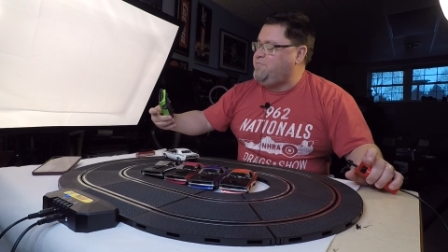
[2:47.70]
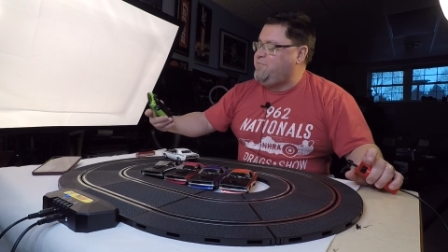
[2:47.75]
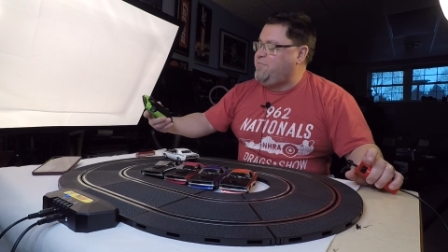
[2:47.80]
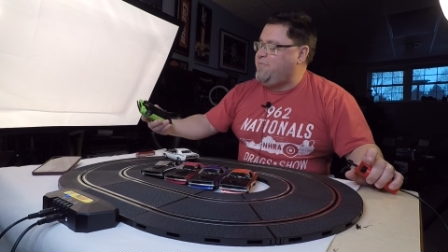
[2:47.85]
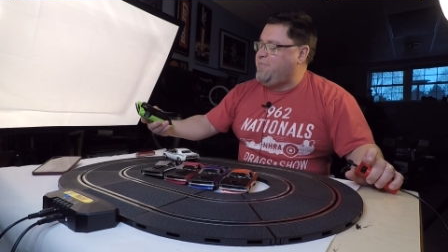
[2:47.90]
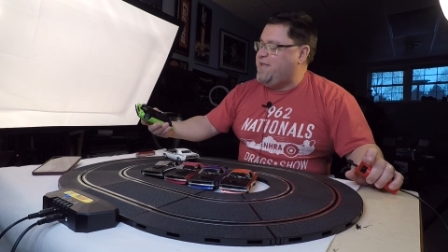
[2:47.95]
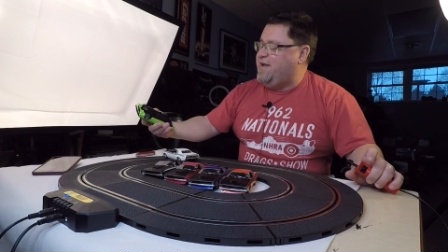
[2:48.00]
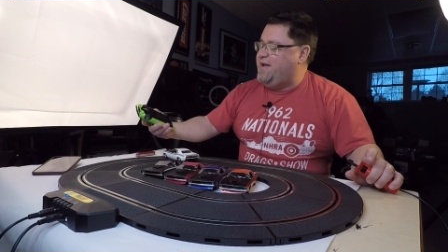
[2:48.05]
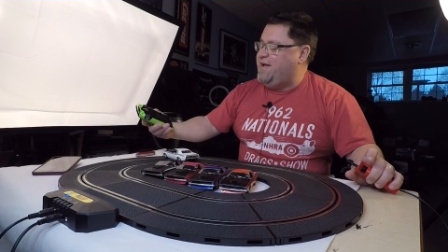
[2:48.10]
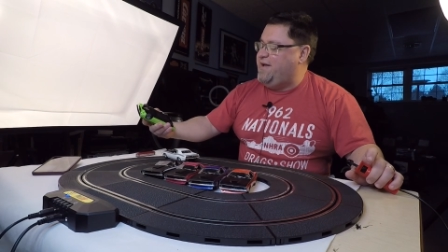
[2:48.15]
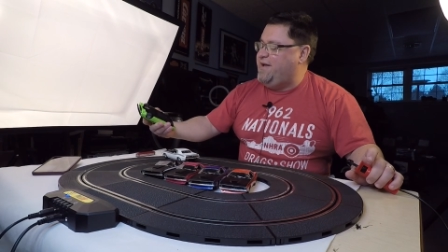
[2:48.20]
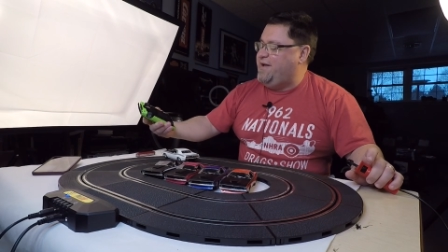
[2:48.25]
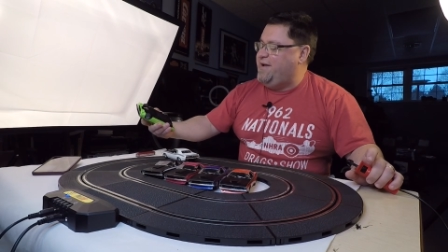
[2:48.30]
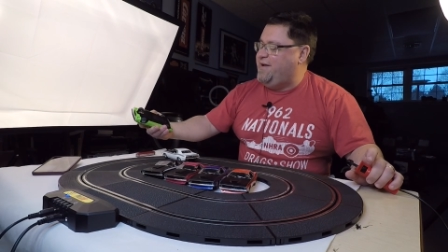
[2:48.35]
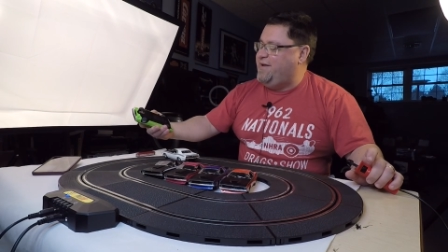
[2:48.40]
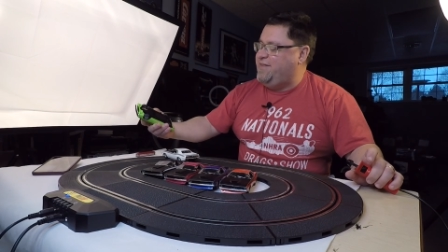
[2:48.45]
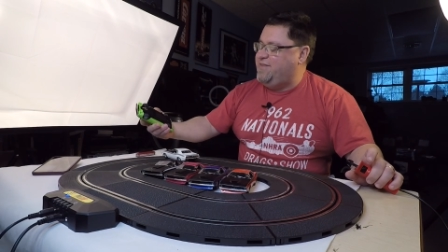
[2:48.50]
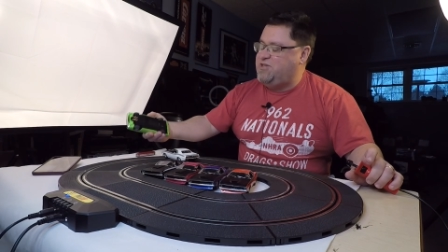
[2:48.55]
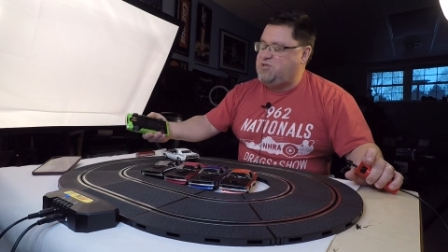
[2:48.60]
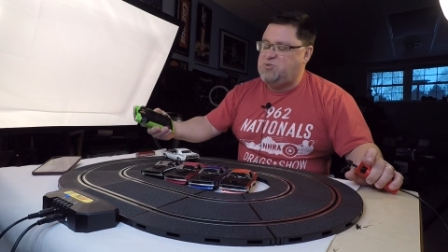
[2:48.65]

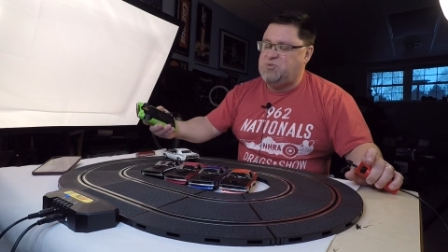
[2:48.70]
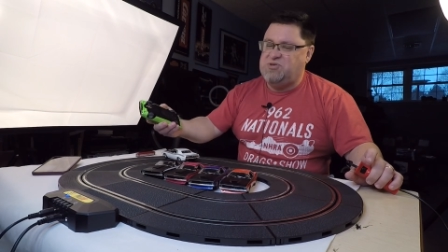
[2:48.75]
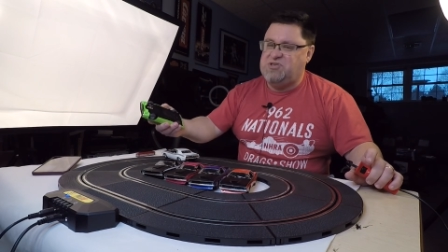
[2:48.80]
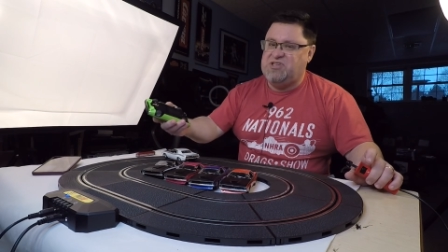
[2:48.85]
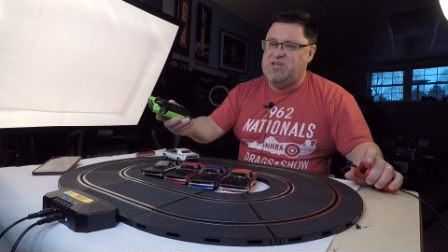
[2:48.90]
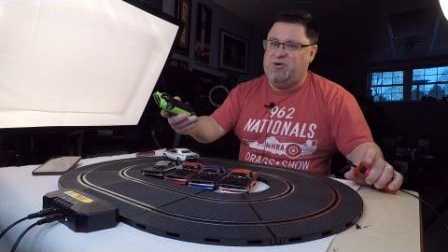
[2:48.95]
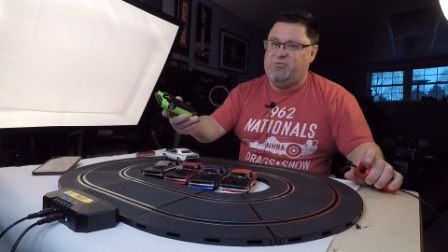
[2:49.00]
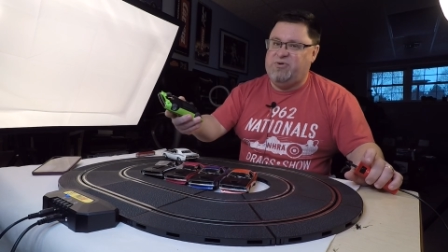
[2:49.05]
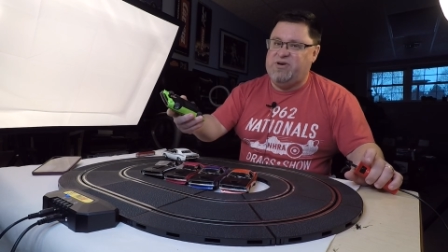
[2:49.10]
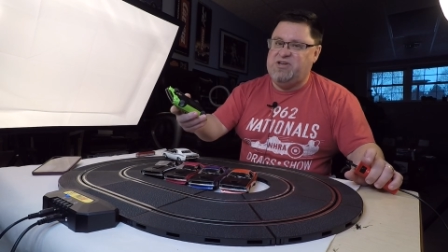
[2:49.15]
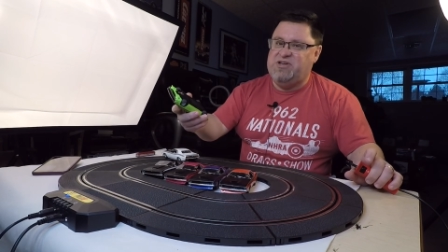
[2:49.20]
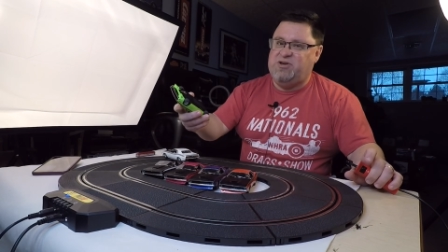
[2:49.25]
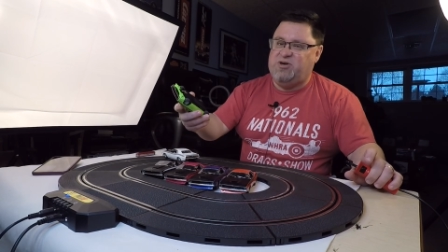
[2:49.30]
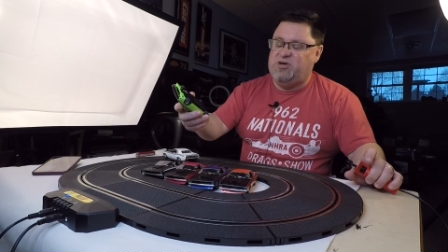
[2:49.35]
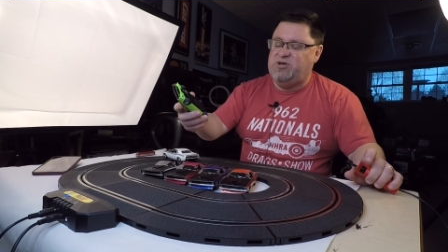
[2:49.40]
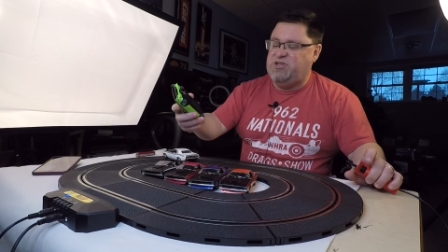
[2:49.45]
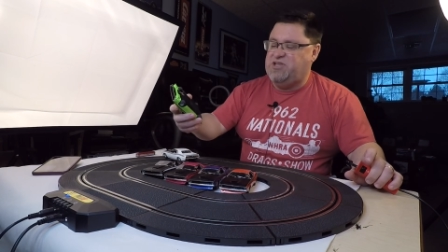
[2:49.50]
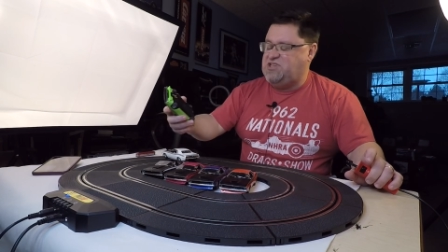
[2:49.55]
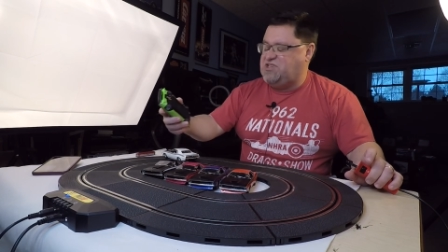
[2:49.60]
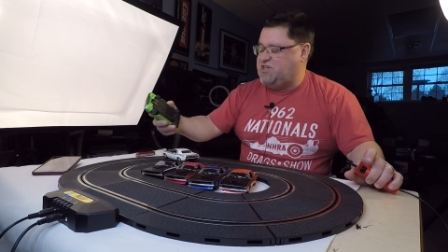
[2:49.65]
this was an
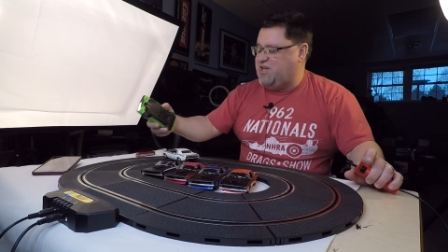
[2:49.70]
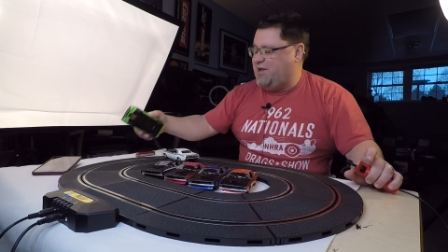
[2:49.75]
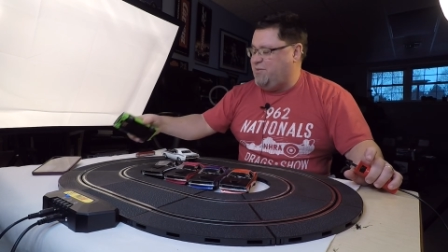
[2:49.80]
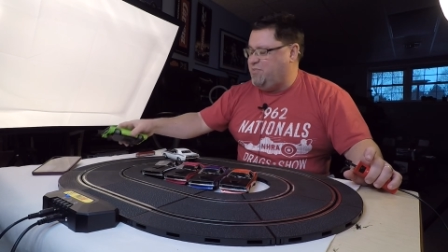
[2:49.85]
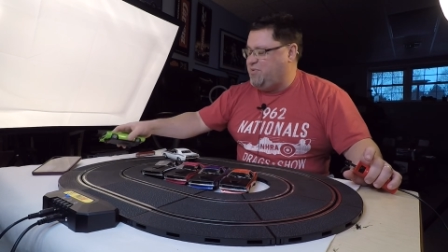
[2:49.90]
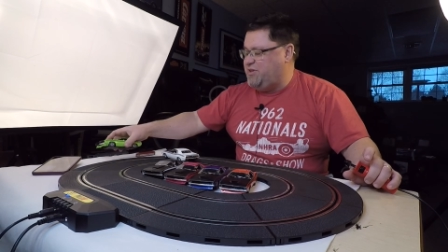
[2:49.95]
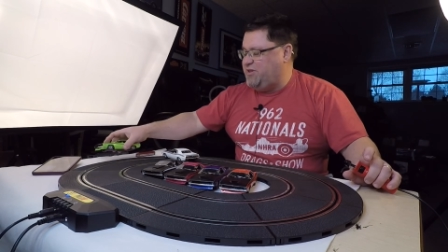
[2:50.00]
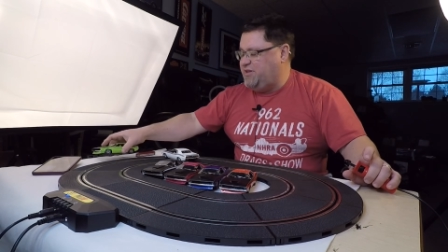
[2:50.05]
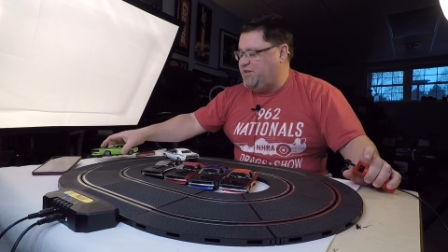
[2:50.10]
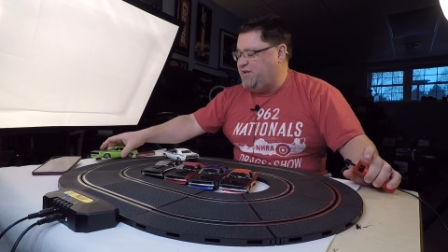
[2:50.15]
early sample